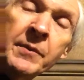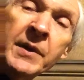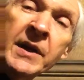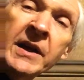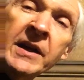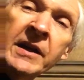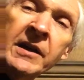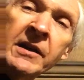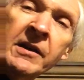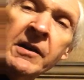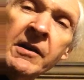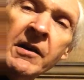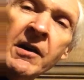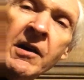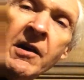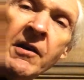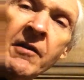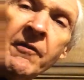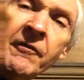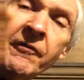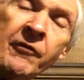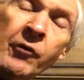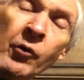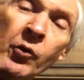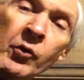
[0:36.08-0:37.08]
being
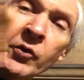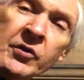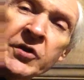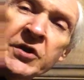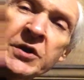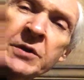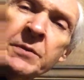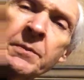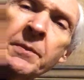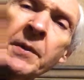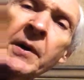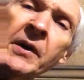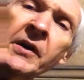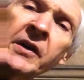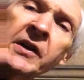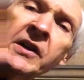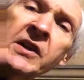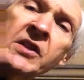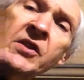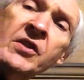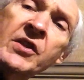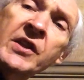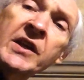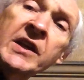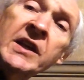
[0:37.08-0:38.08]
forced
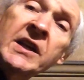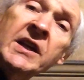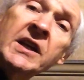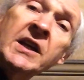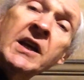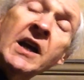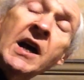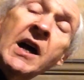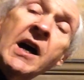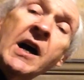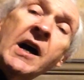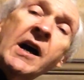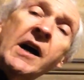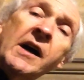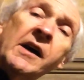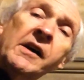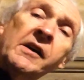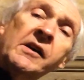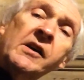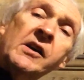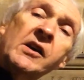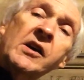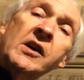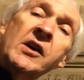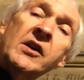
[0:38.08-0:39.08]
by the
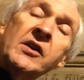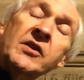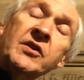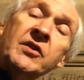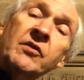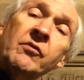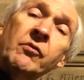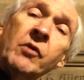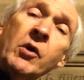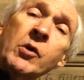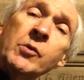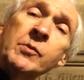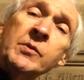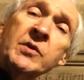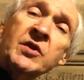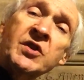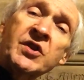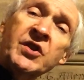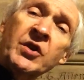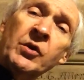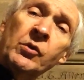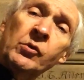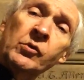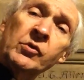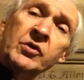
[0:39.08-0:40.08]
Roman
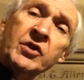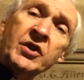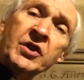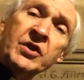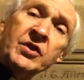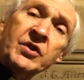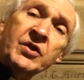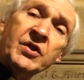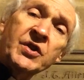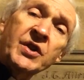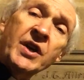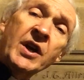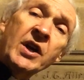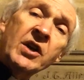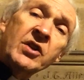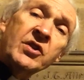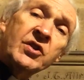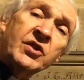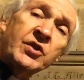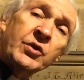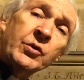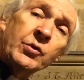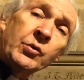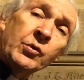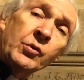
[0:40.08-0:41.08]
soldiers
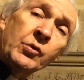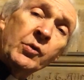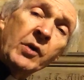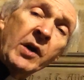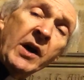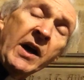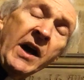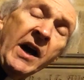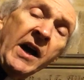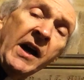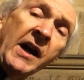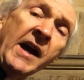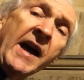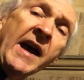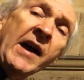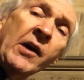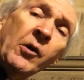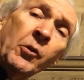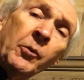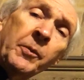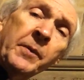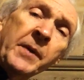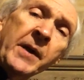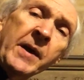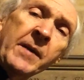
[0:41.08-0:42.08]
to
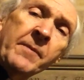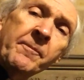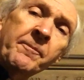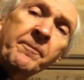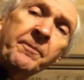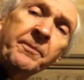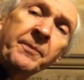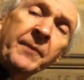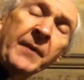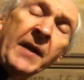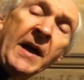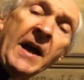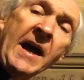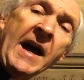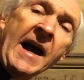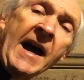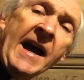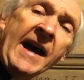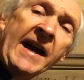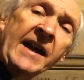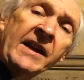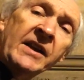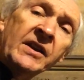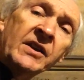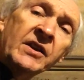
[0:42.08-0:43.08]
help him,
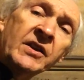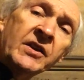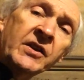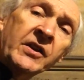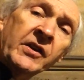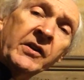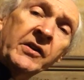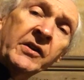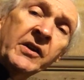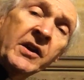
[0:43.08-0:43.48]
and